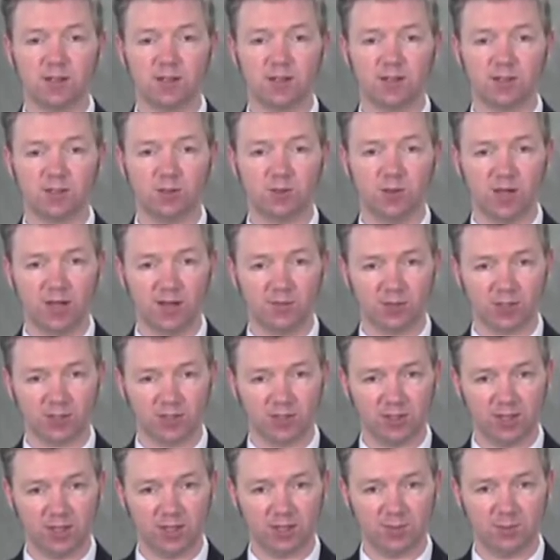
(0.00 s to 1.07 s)
you have a
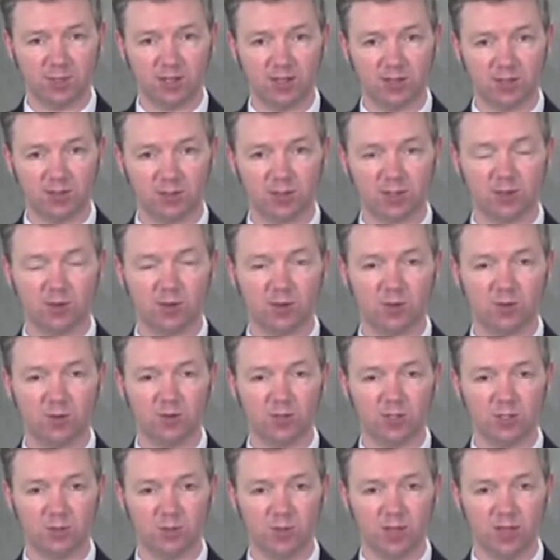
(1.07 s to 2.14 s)
claim under your
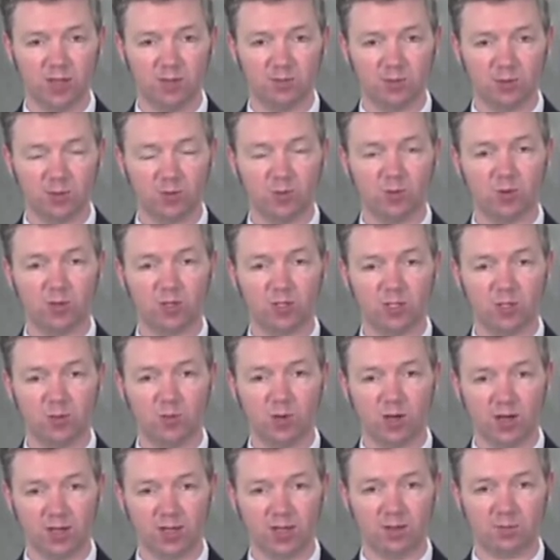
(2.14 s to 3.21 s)
own UM or
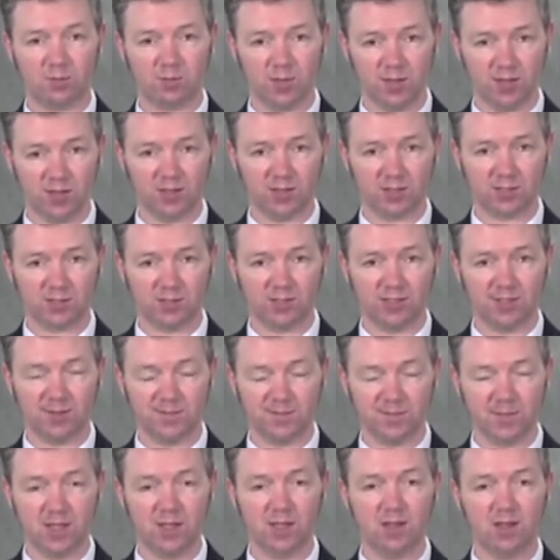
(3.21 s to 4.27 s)
UIM policy.
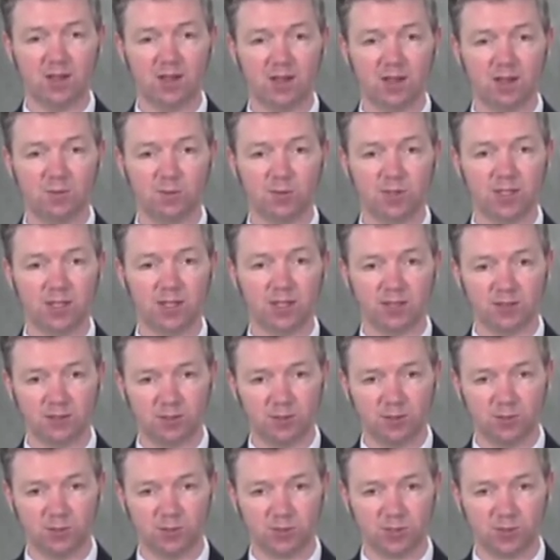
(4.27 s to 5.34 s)
We get
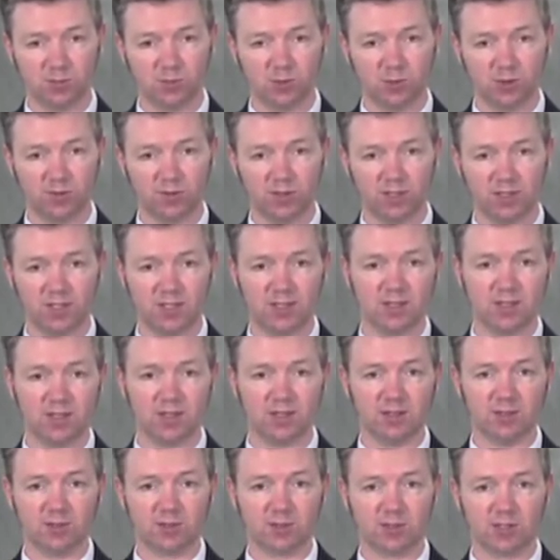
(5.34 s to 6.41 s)
into some more of the
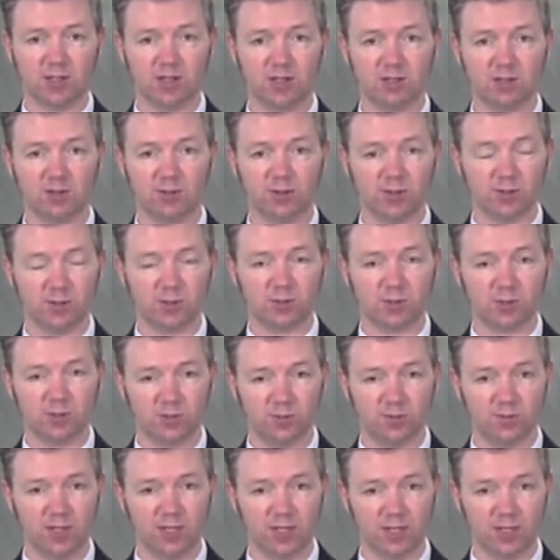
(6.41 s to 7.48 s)
details under those
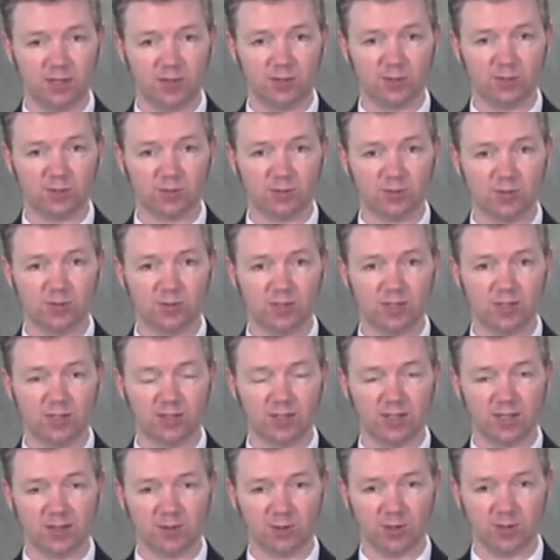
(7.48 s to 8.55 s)
two videos
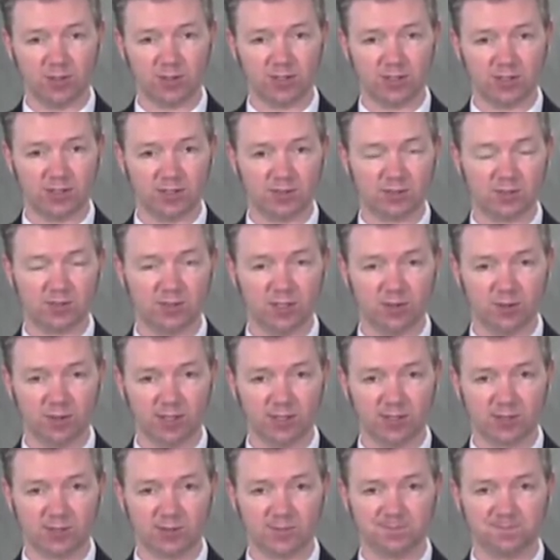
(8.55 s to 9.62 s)
later on in this
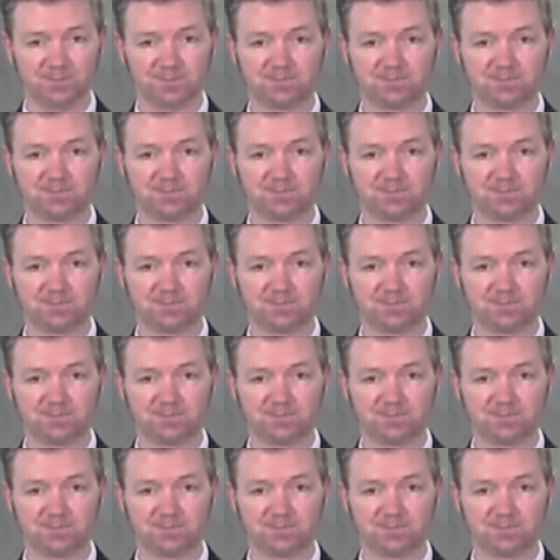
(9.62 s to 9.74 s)
series.